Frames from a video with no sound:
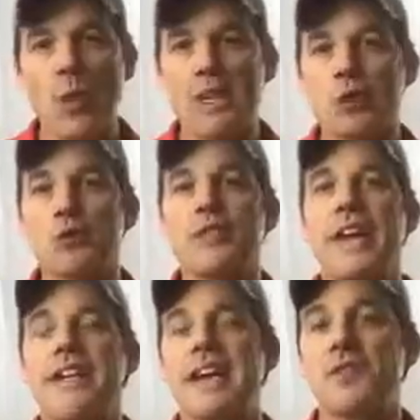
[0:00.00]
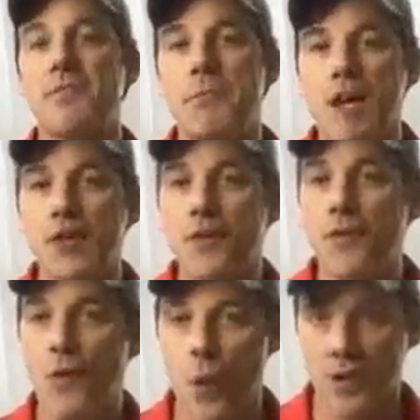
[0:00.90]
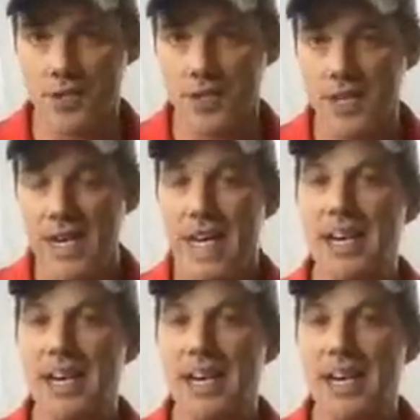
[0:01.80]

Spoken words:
want to create as much force